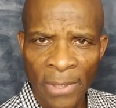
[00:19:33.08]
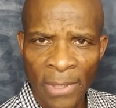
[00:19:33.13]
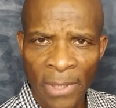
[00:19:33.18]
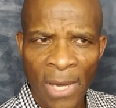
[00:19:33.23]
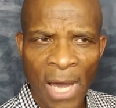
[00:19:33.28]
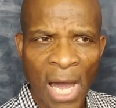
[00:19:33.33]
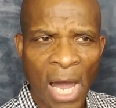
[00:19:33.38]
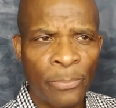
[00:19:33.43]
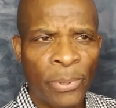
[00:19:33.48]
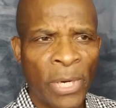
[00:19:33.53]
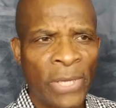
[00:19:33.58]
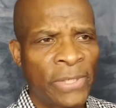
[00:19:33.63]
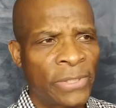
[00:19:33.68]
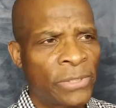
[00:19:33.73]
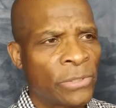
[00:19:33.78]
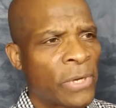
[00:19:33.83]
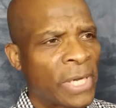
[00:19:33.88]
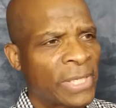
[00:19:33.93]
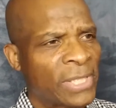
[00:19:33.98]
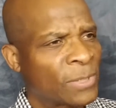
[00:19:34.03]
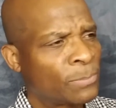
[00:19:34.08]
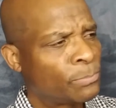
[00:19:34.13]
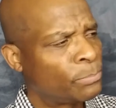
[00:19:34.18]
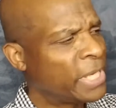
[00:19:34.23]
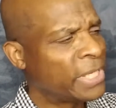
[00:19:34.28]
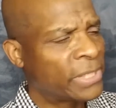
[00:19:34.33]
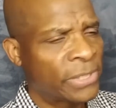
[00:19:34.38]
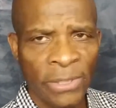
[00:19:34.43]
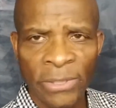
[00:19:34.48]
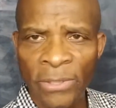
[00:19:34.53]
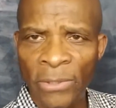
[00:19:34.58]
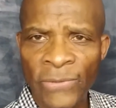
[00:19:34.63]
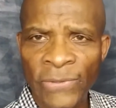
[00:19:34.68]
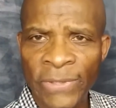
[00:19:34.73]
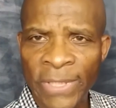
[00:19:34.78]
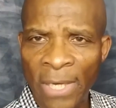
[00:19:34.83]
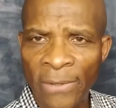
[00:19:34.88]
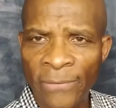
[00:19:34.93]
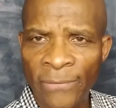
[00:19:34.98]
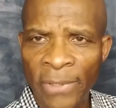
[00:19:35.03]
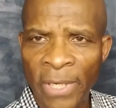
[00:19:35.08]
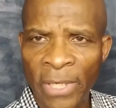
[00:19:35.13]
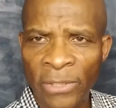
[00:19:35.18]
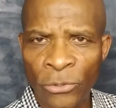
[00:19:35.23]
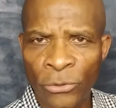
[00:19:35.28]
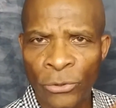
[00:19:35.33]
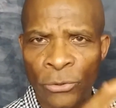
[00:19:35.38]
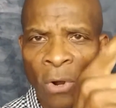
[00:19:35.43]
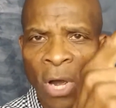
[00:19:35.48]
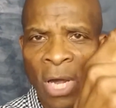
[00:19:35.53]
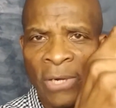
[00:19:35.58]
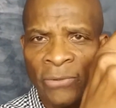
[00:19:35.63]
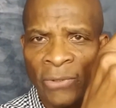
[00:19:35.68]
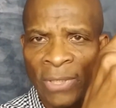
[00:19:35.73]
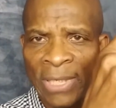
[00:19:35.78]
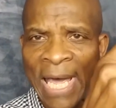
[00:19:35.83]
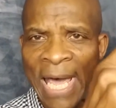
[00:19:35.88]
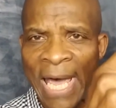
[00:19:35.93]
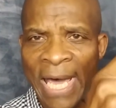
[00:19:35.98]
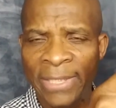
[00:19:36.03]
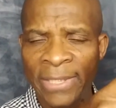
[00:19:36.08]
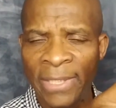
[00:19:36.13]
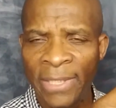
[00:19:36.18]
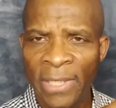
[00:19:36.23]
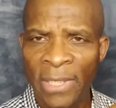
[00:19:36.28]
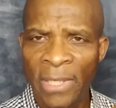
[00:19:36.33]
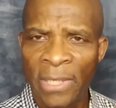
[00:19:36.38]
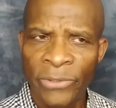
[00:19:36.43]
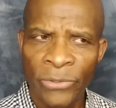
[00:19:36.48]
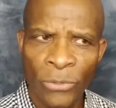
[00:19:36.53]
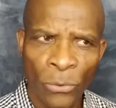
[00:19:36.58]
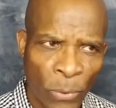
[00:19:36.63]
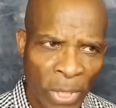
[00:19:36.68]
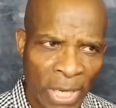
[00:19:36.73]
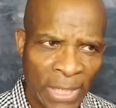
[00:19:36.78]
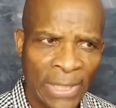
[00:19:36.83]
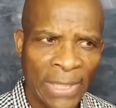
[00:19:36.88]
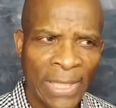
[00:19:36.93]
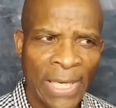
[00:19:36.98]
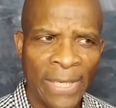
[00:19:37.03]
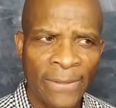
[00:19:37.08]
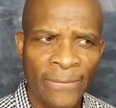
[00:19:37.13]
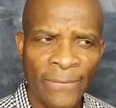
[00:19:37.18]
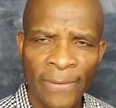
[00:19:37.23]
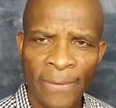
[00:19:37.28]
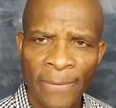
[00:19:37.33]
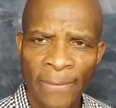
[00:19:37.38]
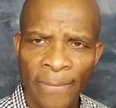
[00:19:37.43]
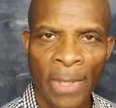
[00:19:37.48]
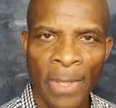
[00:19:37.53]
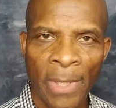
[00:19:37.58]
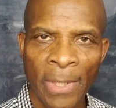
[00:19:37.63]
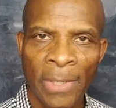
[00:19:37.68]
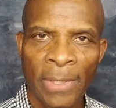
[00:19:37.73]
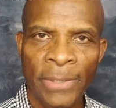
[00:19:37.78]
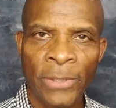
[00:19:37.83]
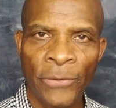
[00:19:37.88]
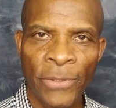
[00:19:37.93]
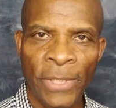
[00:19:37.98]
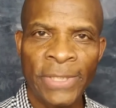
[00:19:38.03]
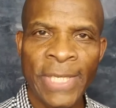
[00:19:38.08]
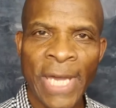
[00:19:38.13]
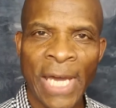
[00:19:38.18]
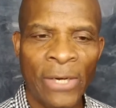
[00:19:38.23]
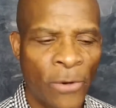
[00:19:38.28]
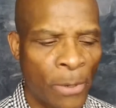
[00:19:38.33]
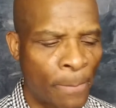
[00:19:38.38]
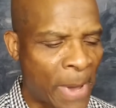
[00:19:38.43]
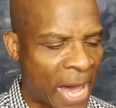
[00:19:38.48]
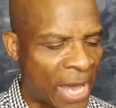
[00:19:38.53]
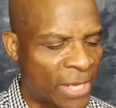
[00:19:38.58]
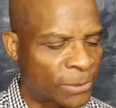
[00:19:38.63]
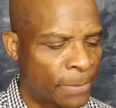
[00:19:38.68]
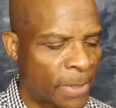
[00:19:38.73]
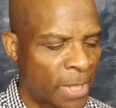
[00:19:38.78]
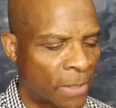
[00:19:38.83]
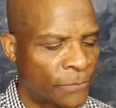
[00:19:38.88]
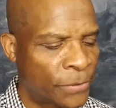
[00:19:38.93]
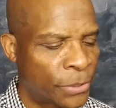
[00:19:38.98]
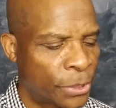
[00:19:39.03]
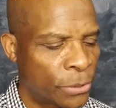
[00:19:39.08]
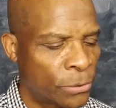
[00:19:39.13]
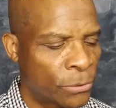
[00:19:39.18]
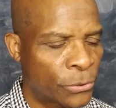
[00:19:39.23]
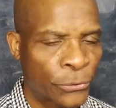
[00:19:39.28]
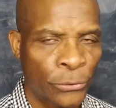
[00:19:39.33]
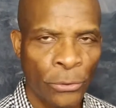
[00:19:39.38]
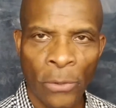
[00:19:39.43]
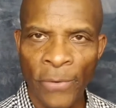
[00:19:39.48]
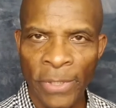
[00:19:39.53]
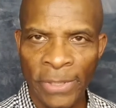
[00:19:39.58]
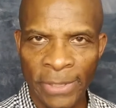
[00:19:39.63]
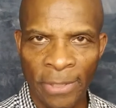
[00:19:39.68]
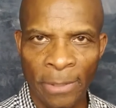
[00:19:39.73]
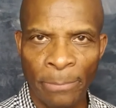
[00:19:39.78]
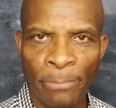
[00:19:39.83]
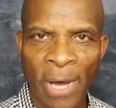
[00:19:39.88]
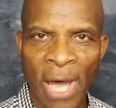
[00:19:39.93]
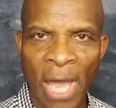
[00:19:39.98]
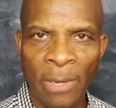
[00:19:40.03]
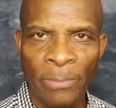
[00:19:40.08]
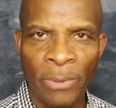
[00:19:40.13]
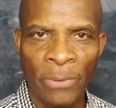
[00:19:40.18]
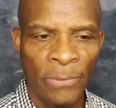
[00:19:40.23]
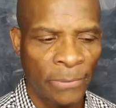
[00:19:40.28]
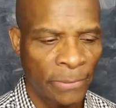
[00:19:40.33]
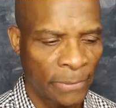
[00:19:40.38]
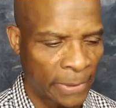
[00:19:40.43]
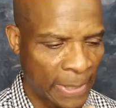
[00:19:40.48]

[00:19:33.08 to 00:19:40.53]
I pray that you know how to speak to yourself as you're drawing your line to win in life. So this kind of reminds me of two stories in the Bible.